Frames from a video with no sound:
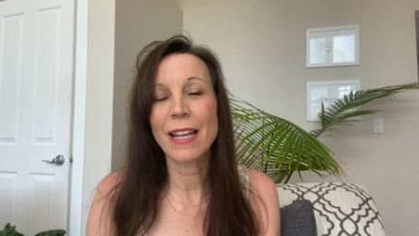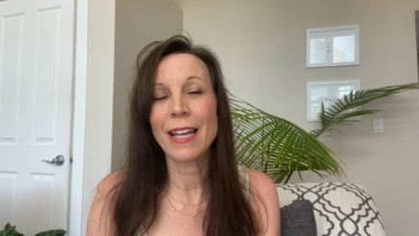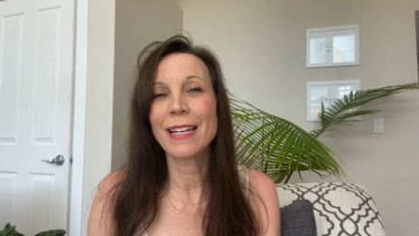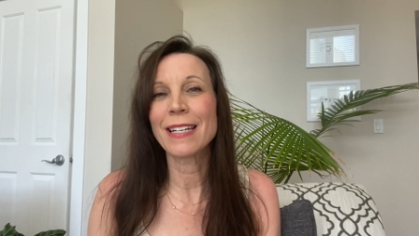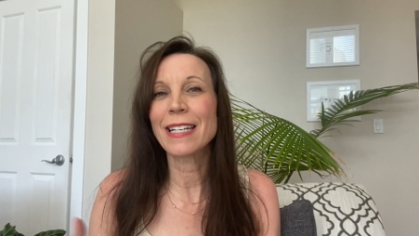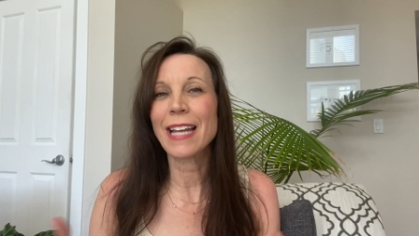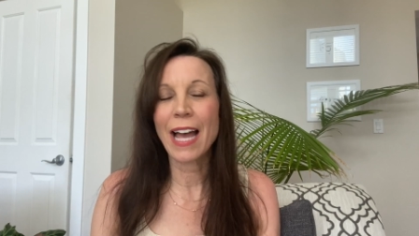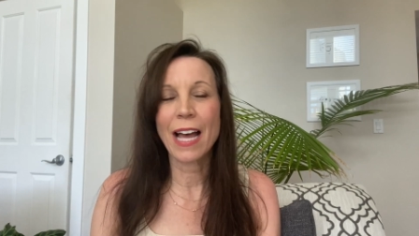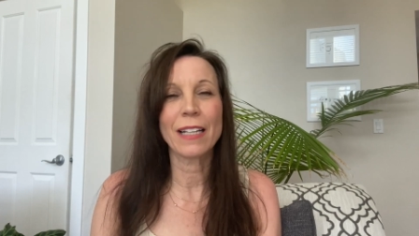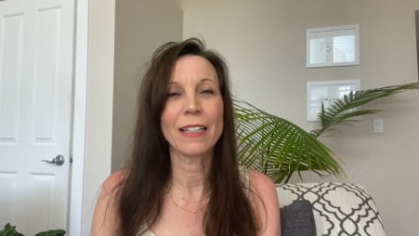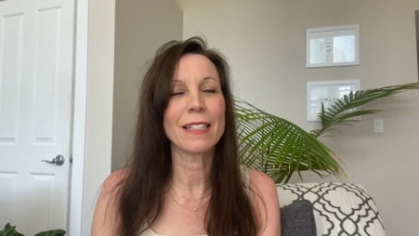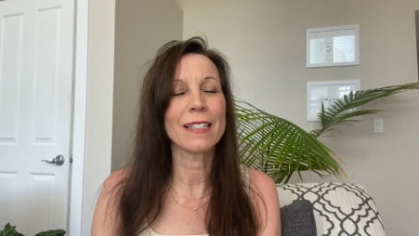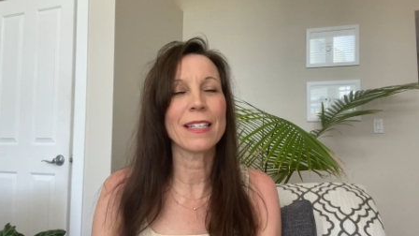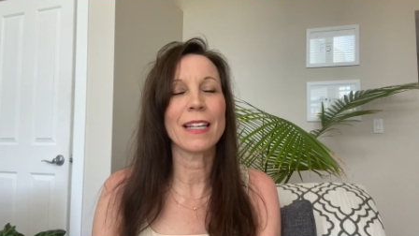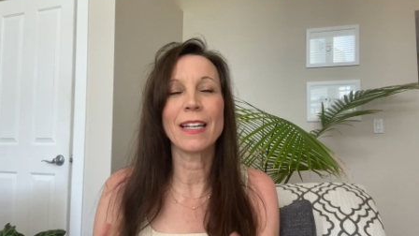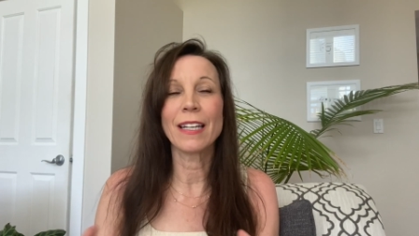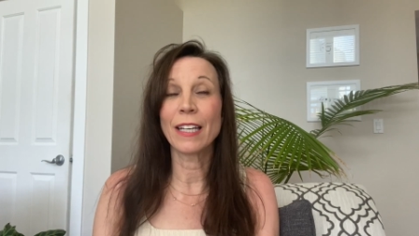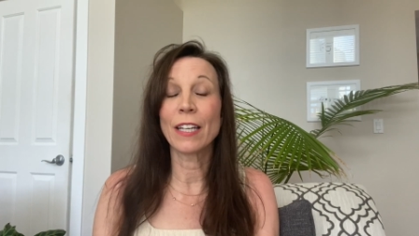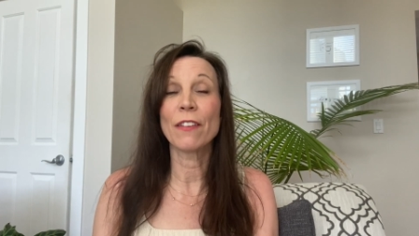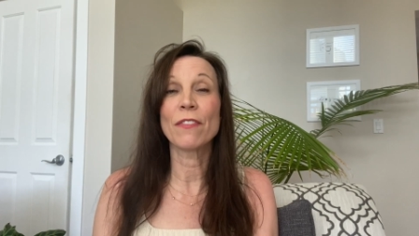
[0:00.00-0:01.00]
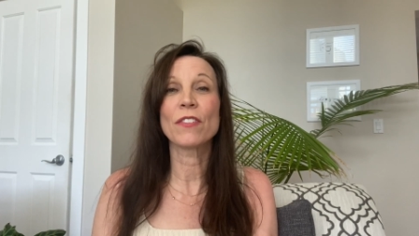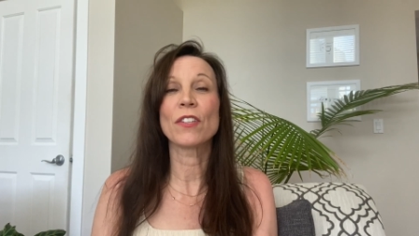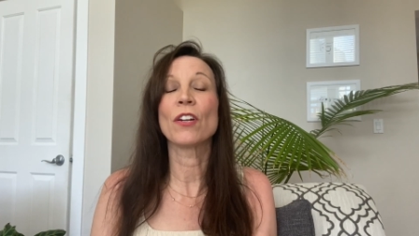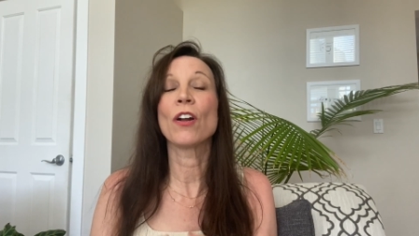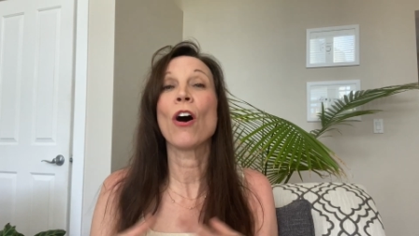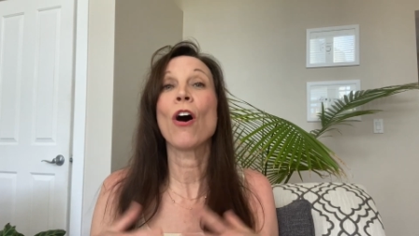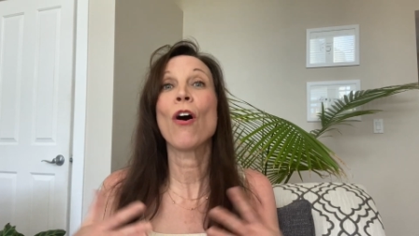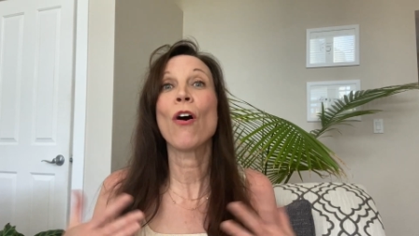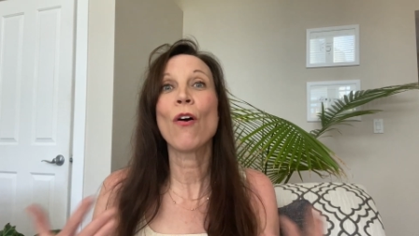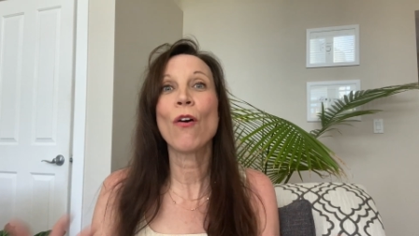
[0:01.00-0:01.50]
and talents and gifts and
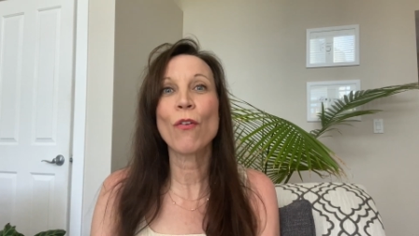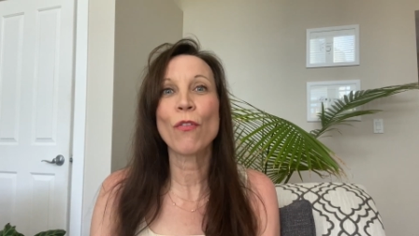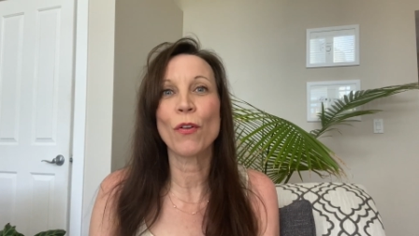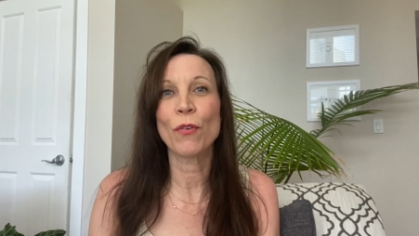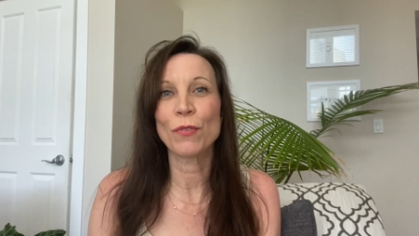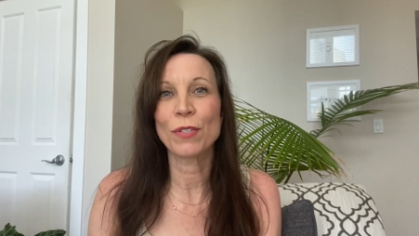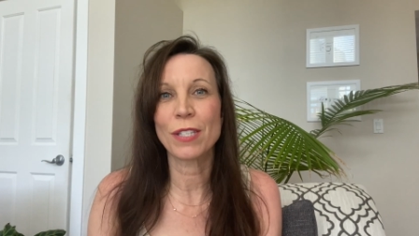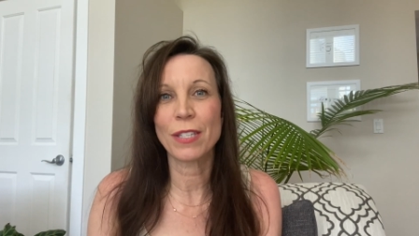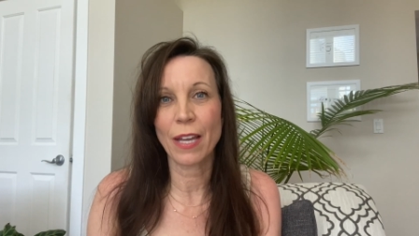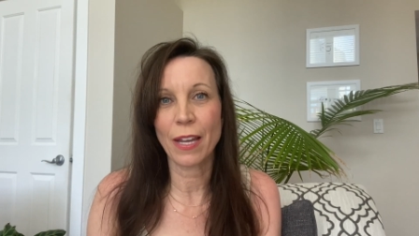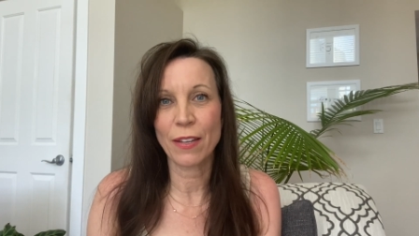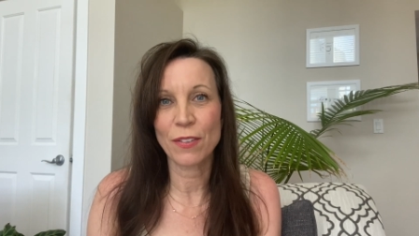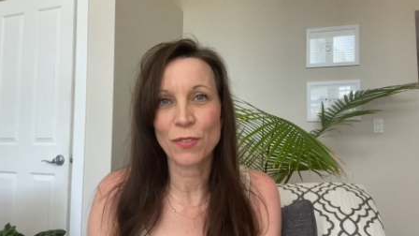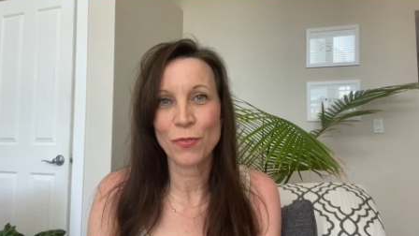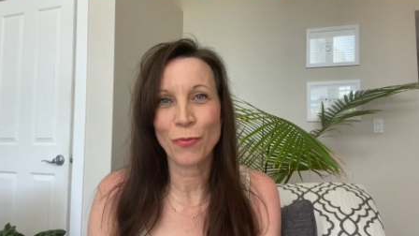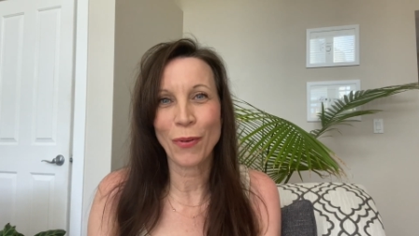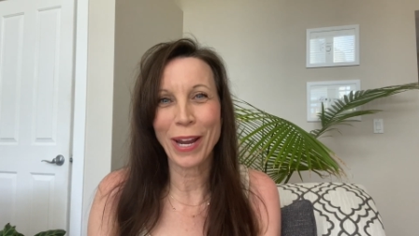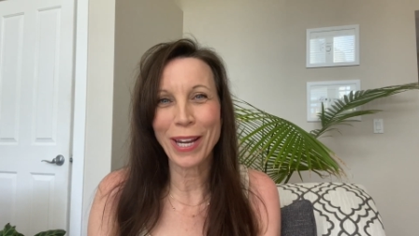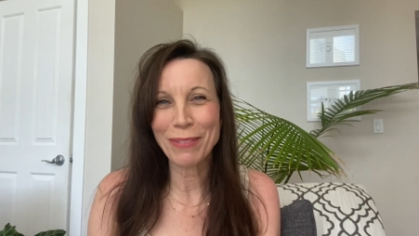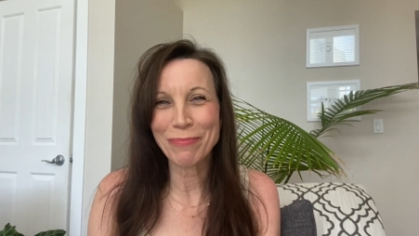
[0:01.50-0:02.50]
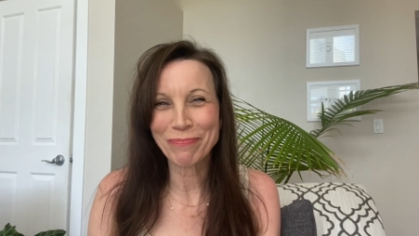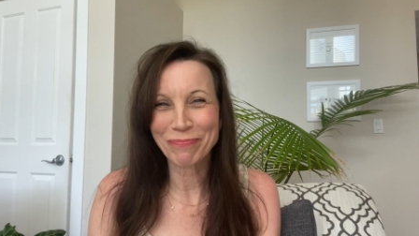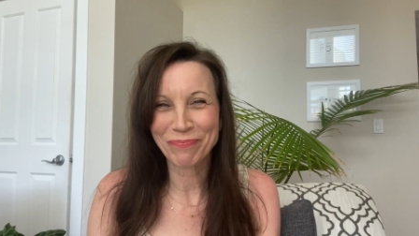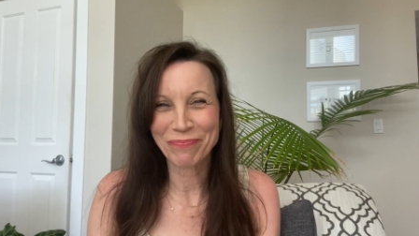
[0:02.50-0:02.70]
all those things, right?